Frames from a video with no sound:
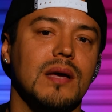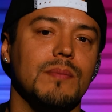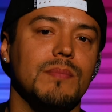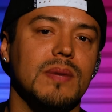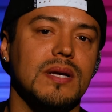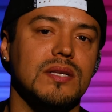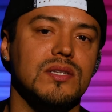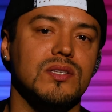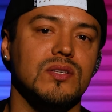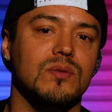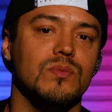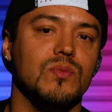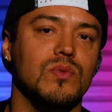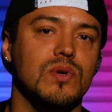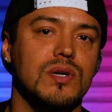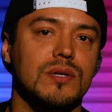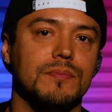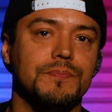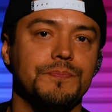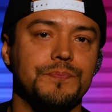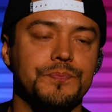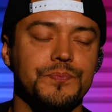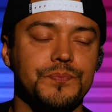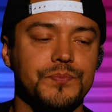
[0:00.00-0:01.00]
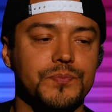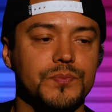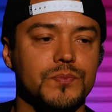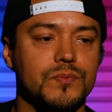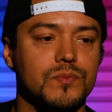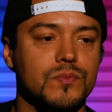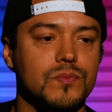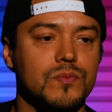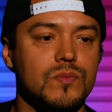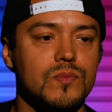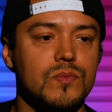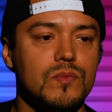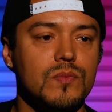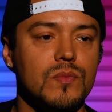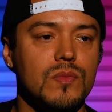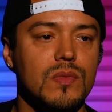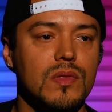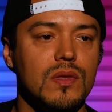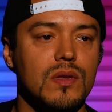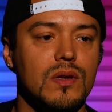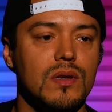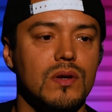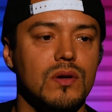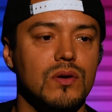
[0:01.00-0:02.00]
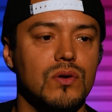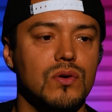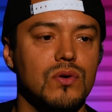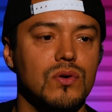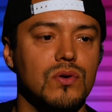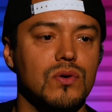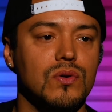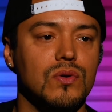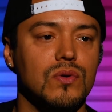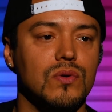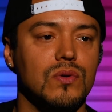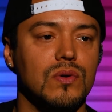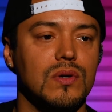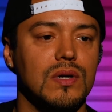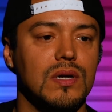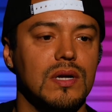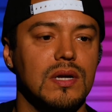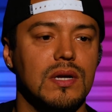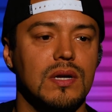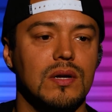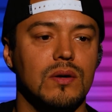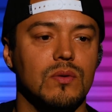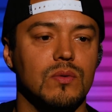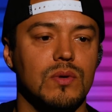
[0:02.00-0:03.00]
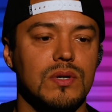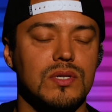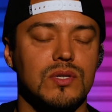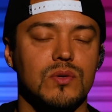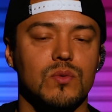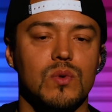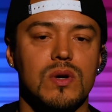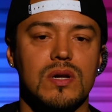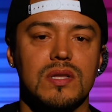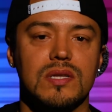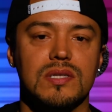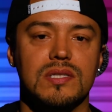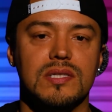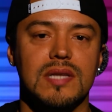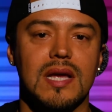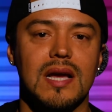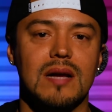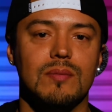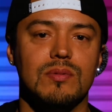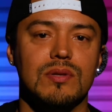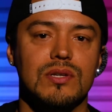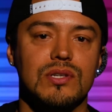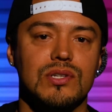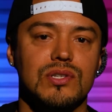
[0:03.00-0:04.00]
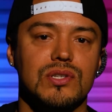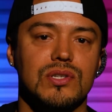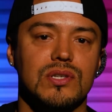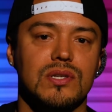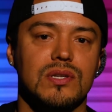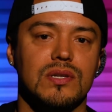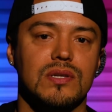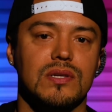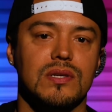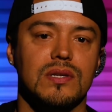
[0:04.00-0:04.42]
met someone who was a well-established